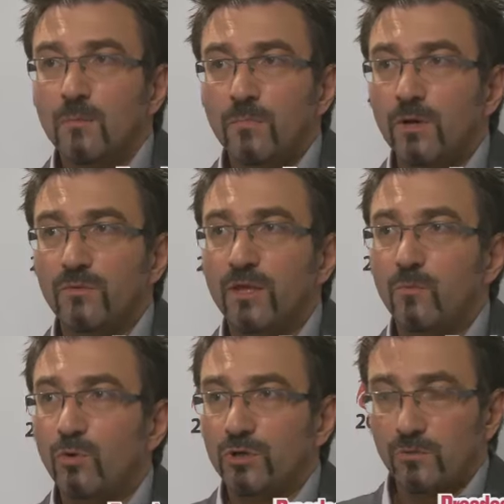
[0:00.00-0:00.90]
But
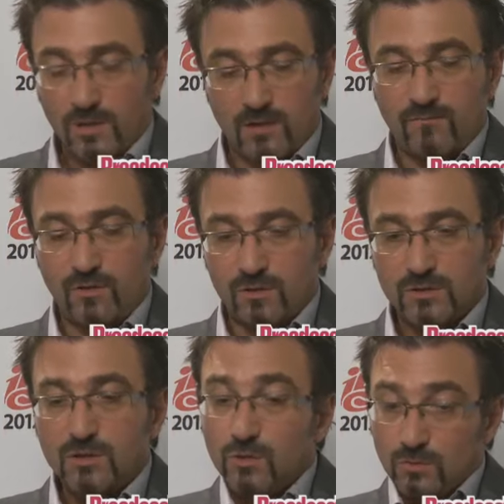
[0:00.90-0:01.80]
then what you have are
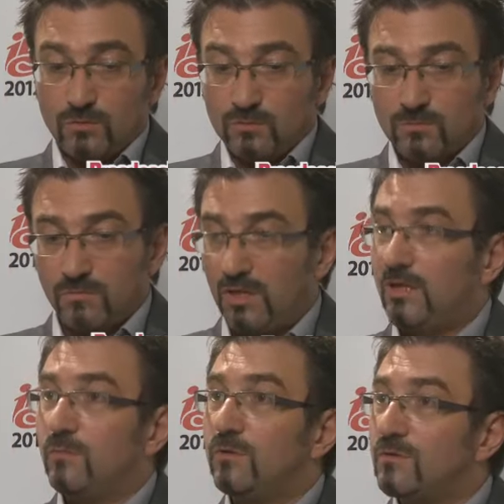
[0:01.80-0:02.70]
two
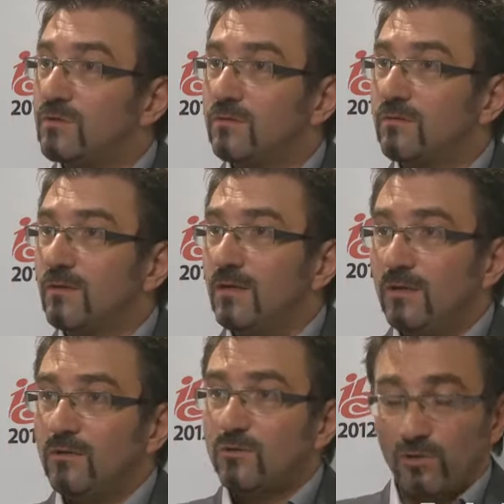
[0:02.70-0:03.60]
behemoths
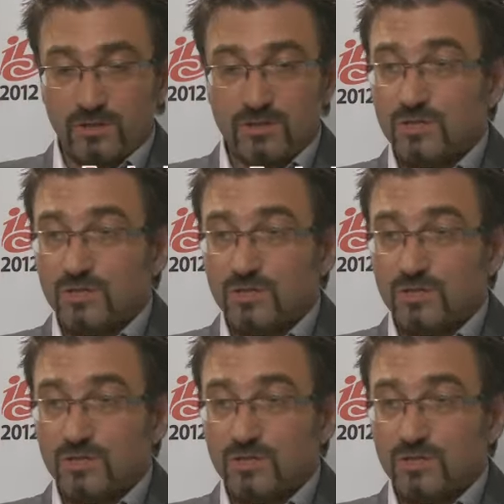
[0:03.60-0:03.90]
trying to